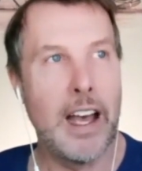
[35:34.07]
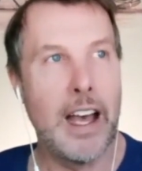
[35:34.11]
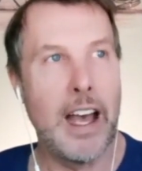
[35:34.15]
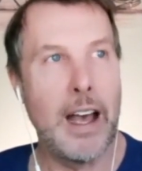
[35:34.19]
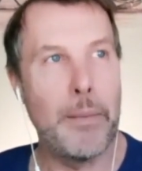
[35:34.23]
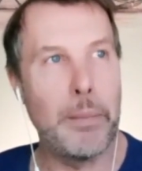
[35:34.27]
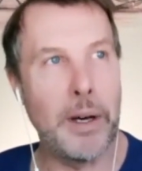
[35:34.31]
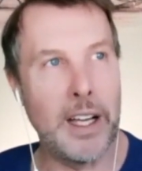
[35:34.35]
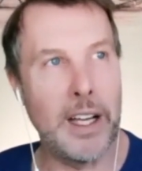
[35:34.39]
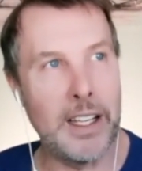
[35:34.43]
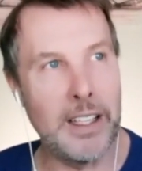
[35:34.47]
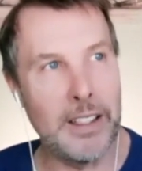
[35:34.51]

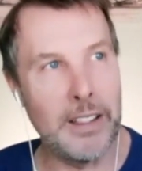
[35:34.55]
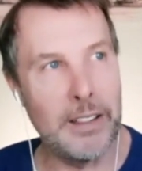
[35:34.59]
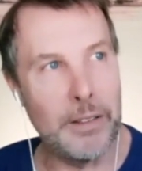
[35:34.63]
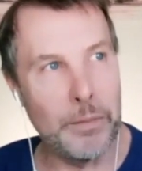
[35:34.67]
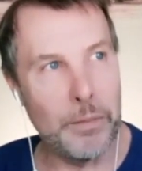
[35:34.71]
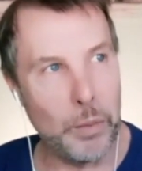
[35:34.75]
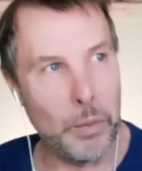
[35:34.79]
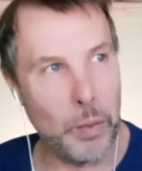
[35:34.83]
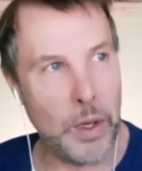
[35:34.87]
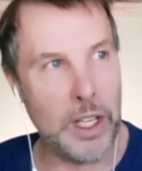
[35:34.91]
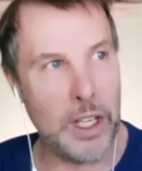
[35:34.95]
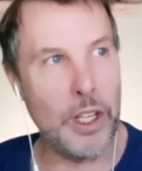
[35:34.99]
but
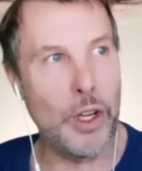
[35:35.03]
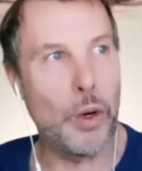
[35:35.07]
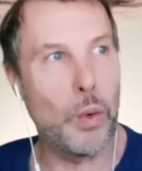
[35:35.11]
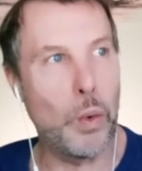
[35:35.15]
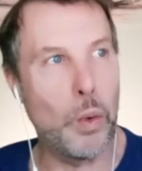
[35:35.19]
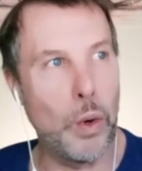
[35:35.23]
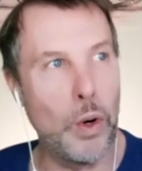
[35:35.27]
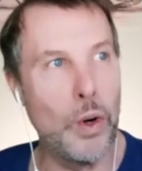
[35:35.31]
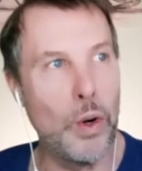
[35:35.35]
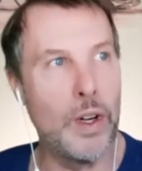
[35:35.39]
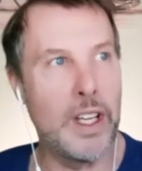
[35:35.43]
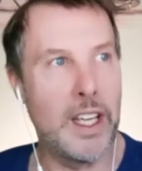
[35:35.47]
what your
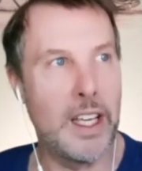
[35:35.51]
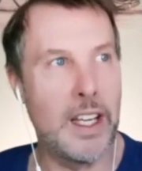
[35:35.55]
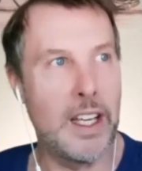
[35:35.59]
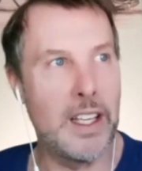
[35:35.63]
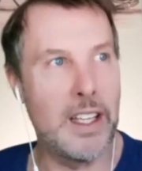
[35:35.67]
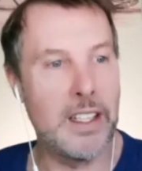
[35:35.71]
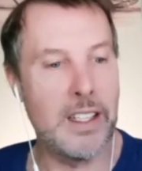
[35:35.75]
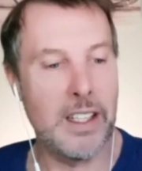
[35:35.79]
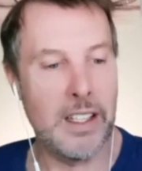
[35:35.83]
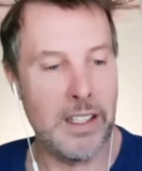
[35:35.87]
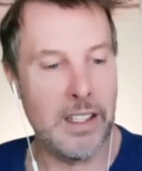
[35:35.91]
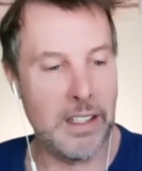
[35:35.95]
worry
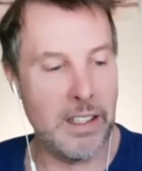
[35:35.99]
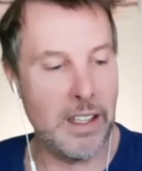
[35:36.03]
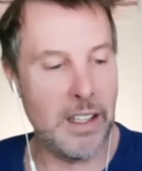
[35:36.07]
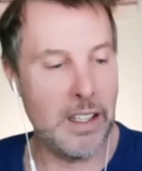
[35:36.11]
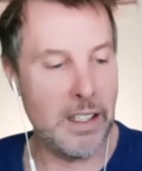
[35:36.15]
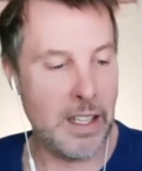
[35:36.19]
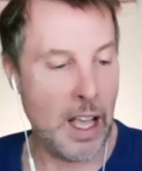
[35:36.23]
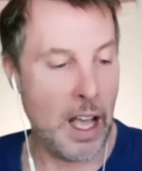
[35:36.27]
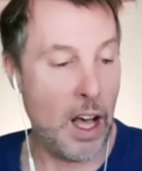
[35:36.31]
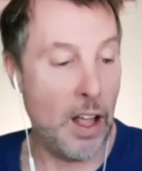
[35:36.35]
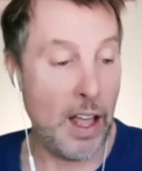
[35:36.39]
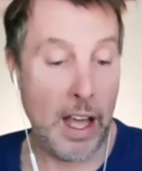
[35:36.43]
is is
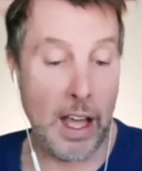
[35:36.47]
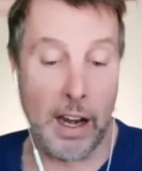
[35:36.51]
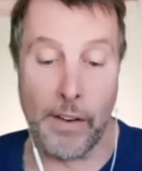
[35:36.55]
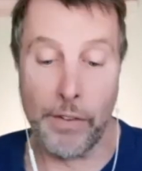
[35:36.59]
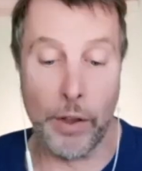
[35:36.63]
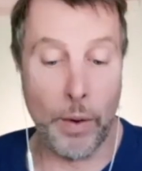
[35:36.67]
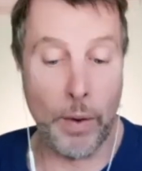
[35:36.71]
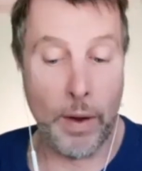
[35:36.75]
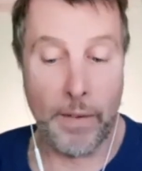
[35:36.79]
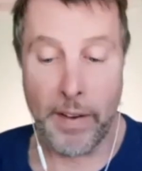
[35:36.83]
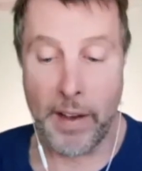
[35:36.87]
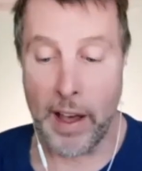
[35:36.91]
is health and if
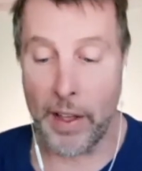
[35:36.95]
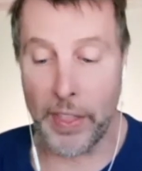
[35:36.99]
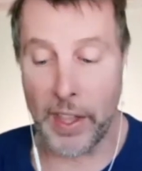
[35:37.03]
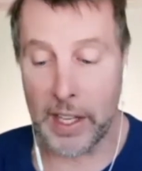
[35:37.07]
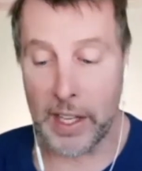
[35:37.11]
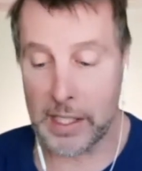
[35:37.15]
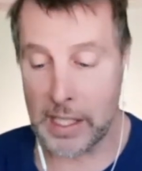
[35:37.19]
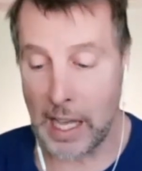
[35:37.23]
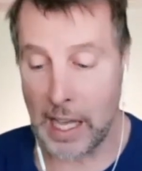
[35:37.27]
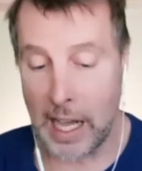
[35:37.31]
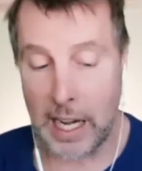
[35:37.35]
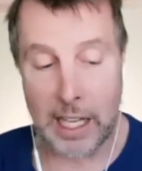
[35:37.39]
you have health
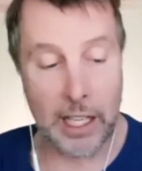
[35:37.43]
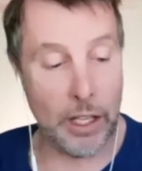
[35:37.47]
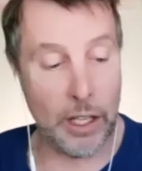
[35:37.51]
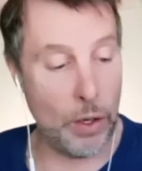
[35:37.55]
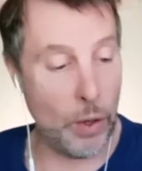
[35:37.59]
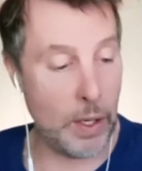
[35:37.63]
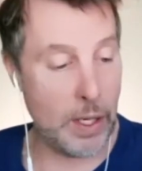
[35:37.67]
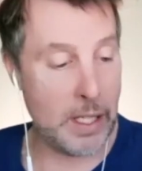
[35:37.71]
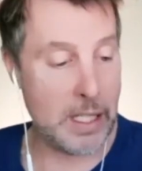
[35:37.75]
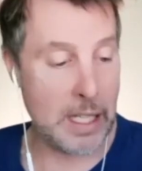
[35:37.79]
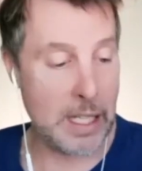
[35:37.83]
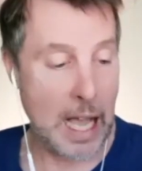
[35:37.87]
anxiety you
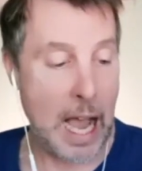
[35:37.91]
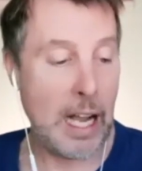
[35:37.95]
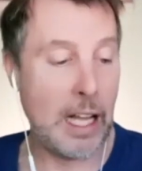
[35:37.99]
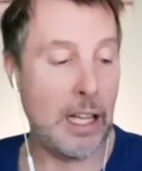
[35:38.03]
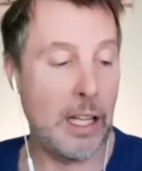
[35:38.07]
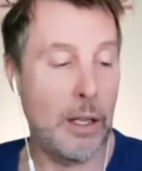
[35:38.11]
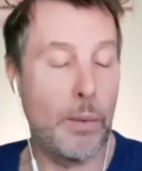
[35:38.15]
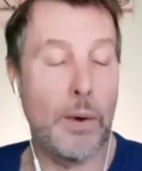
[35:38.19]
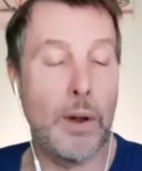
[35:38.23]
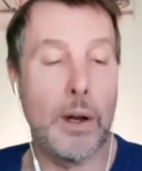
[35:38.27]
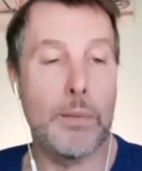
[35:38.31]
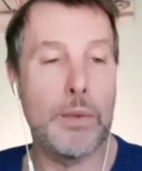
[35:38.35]
know
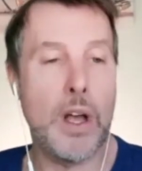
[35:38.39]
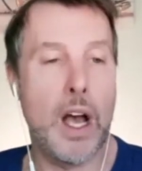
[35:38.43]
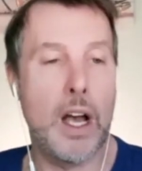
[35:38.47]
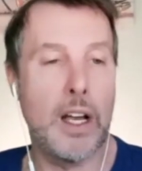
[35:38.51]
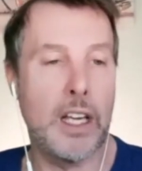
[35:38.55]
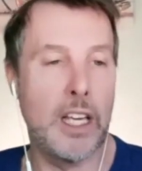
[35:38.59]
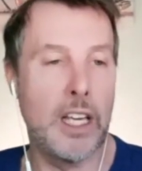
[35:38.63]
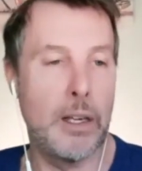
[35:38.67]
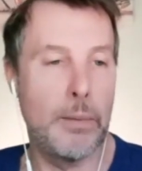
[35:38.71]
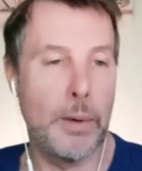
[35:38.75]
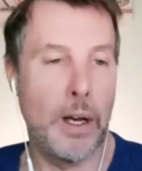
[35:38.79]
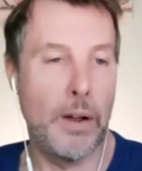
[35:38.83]
exactly what i'm
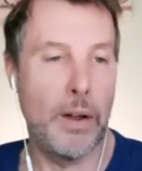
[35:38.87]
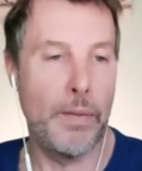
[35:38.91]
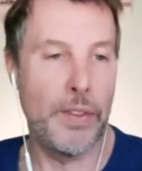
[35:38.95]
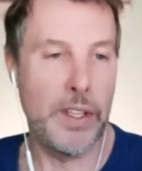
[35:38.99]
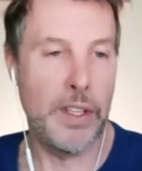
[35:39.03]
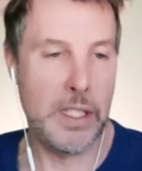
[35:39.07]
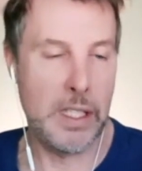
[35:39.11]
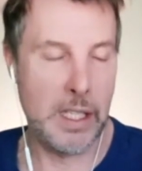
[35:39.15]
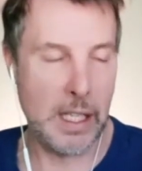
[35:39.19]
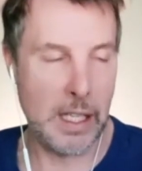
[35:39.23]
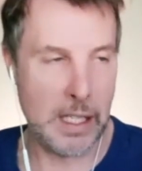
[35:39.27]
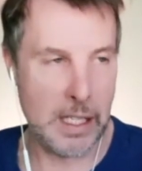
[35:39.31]
talking about
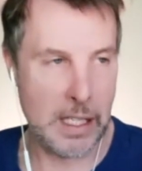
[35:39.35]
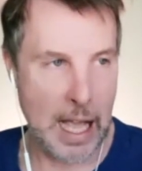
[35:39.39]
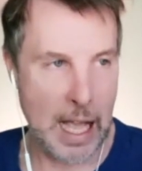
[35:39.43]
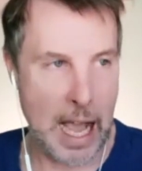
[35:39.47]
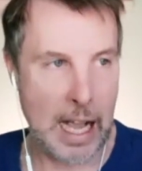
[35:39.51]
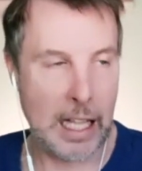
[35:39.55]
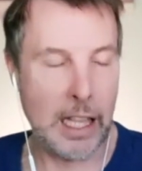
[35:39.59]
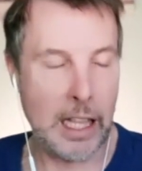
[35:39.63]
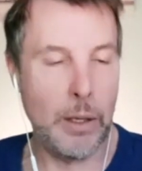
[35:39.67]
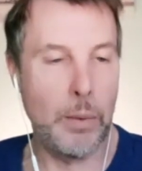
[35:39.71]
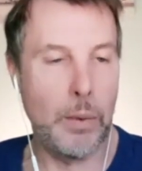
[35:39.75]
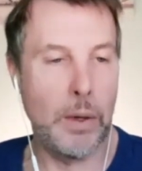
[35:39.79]
this is
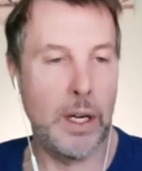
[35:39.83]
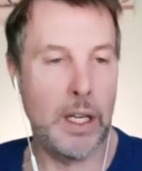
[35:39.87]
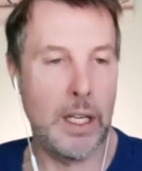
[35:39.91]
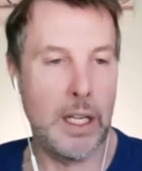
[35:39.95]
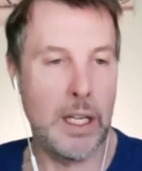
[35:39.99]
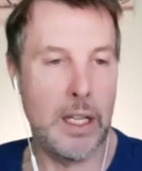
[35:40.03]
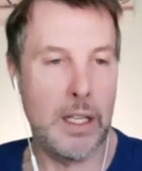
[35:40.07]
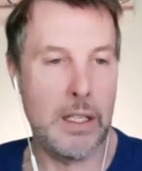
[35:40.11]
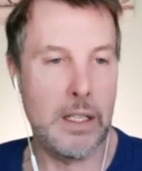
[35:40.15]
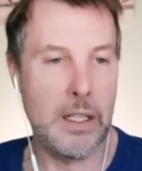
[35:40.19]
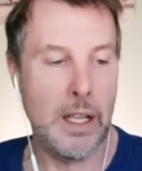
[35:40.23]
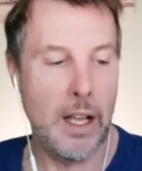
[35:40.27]
exactly what it
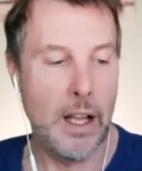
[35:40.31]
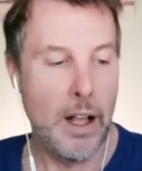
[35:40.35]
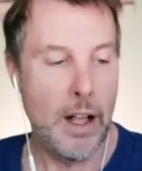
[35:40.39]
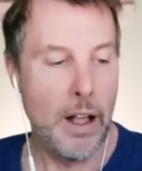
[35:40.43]
is